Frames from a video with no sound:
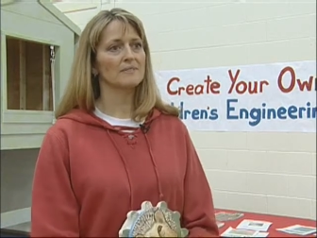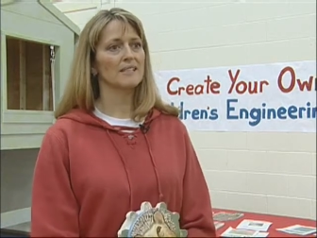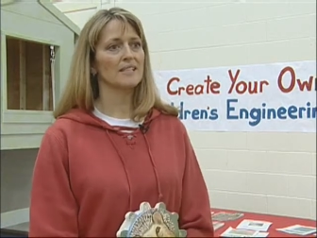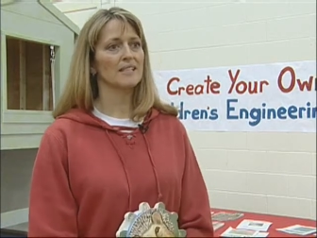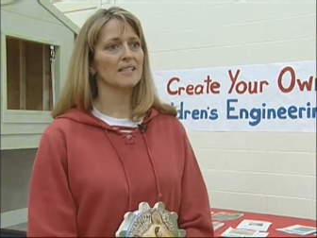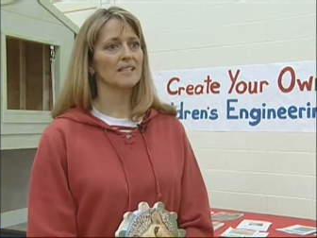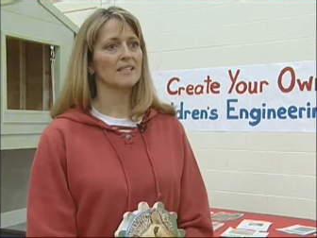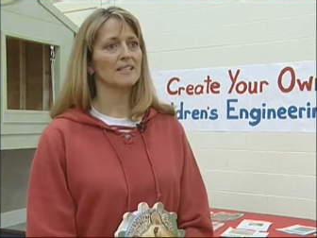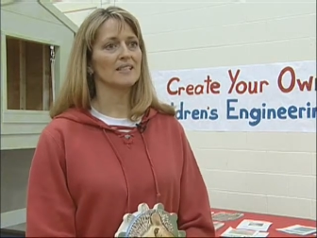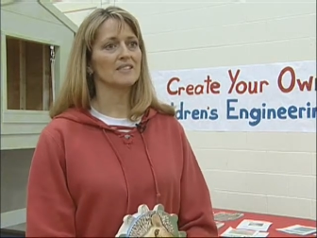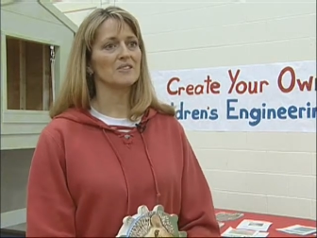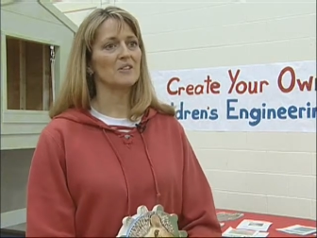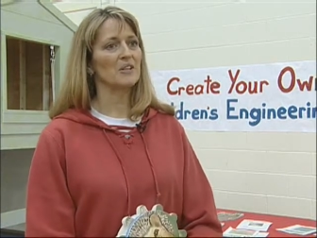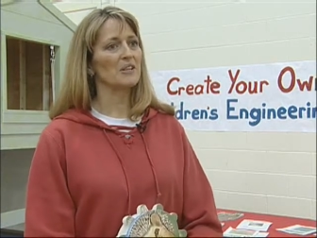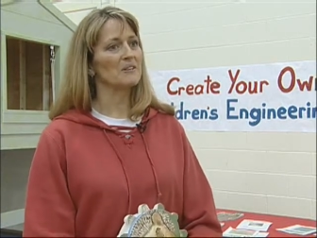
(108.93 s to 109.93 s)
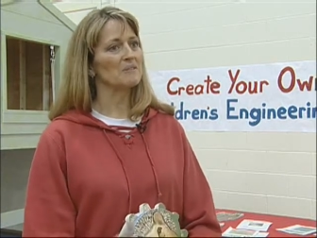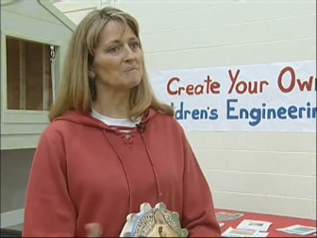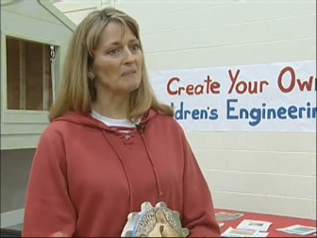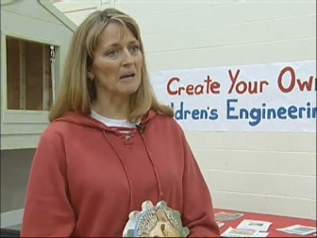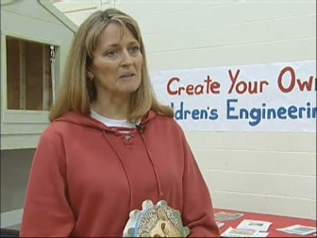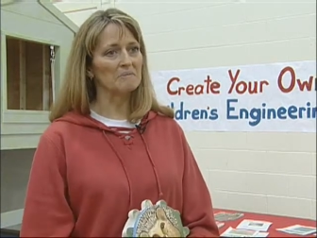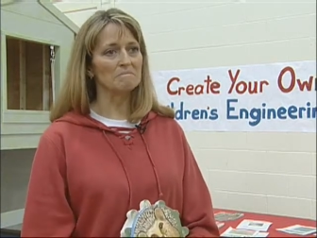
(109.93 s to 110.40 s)
and it took
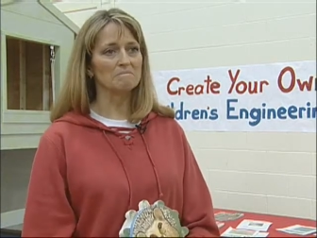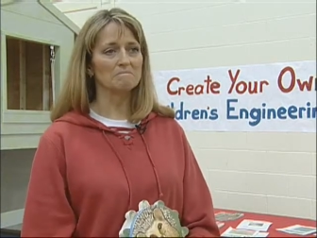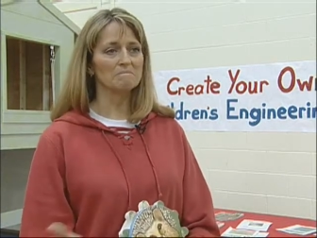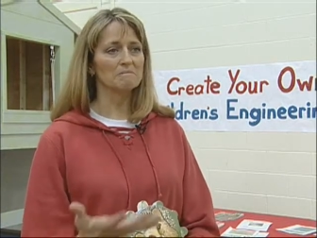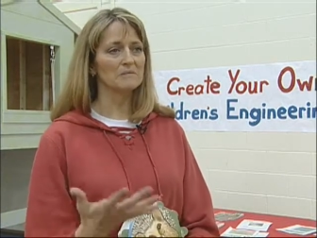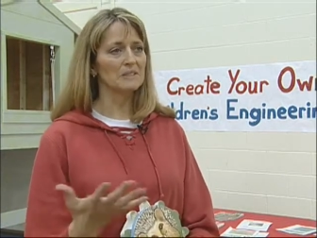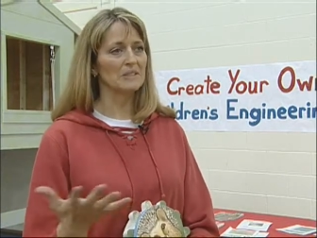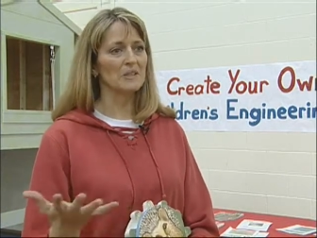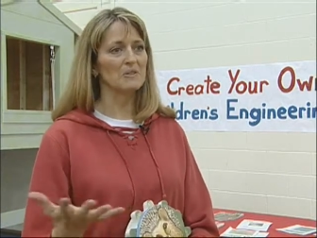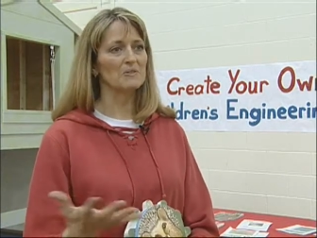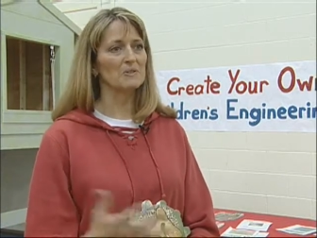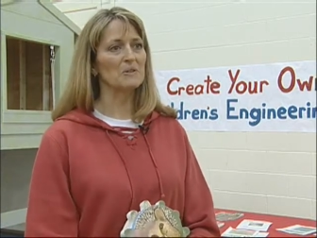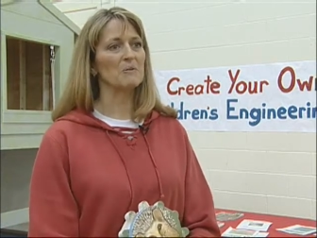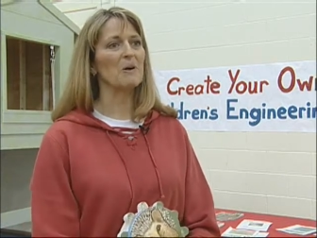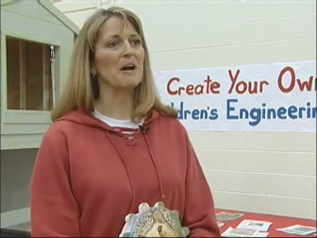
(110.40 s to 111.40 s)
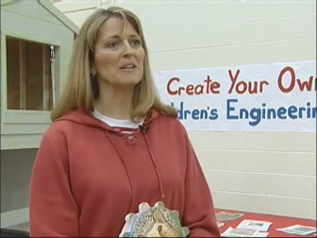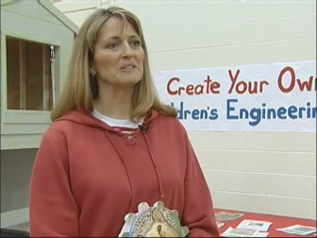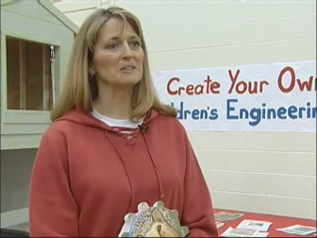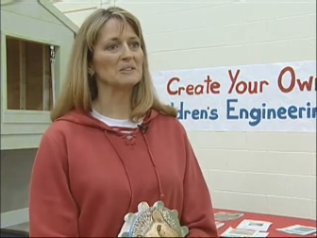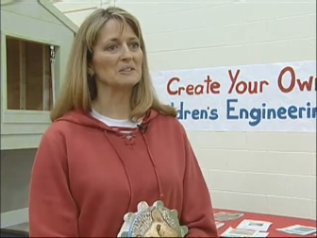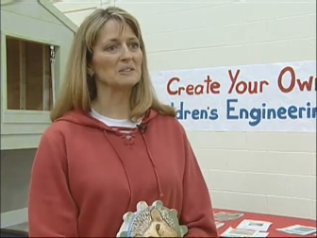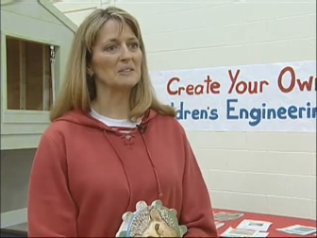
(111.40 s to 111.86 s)
about a, you know, for a while
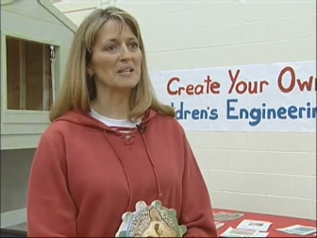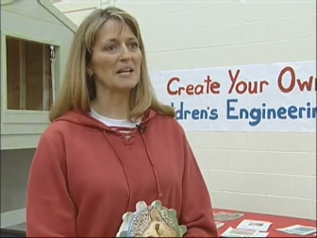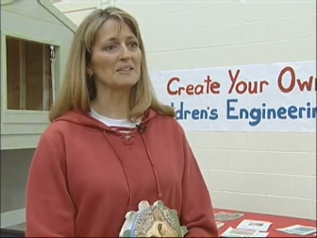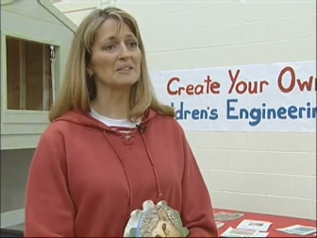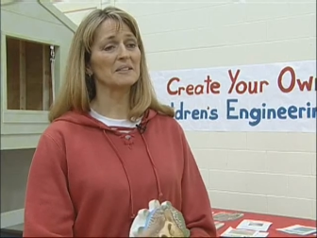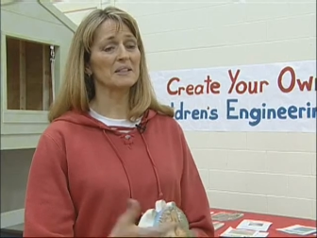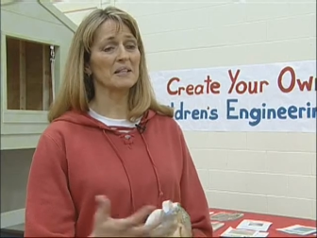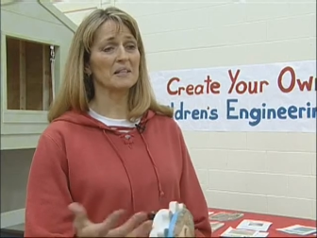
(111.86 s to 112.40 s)
to, to announce it.